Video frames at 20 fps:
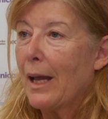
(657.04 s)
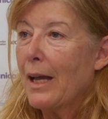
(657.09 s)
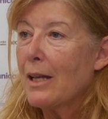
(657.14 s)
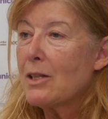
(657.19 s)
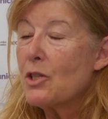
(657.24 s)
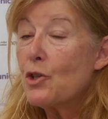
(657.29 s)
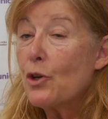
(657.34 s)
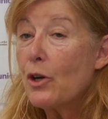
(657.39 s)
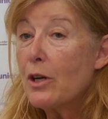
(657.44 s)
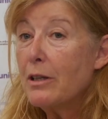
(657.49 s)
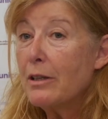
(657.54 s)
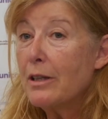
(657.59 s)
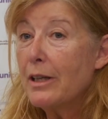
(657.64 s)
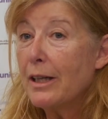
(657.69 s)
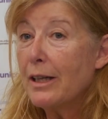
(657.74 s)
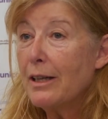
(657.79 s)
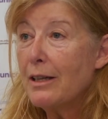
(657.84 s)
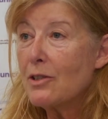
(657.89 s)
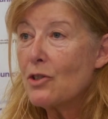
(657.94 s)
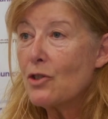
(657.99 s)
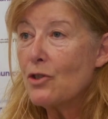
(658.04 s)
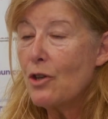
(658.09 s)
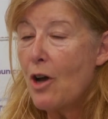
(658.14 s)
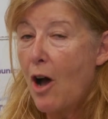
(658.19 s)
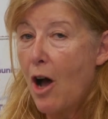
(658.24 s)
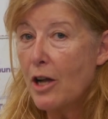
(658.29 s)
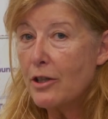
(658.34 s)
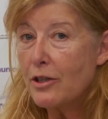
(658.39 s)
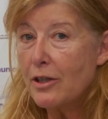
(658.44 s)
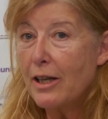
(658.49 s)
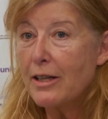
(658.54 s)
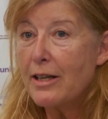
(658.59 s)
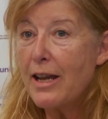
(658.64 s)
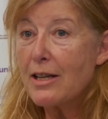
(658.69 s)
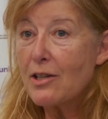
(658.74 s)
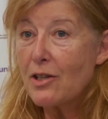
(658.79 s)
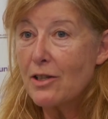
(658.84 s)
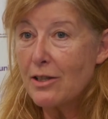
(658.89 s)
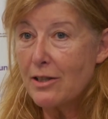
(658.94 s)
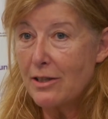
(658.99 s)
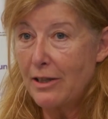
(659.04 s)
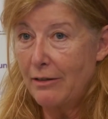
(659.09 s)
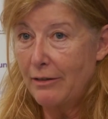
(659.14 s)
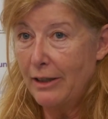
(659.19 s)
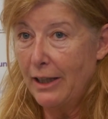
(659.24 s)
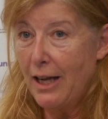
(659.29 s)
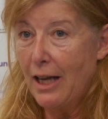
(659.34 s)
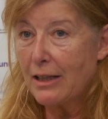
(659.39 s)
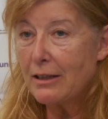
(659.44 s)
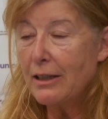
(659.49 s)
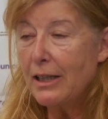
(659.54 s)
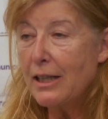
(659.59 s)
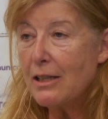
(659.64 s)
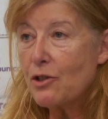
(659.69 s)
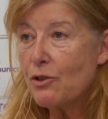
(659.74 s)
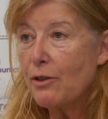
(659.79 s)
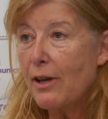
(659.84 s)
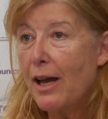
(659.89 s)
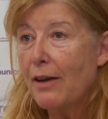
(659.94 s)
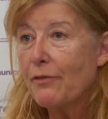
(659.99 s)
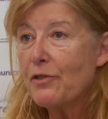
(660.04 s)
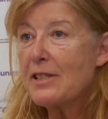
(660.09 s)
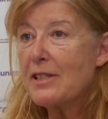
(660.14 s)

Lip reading: It certainly is not unnecessary, at least to have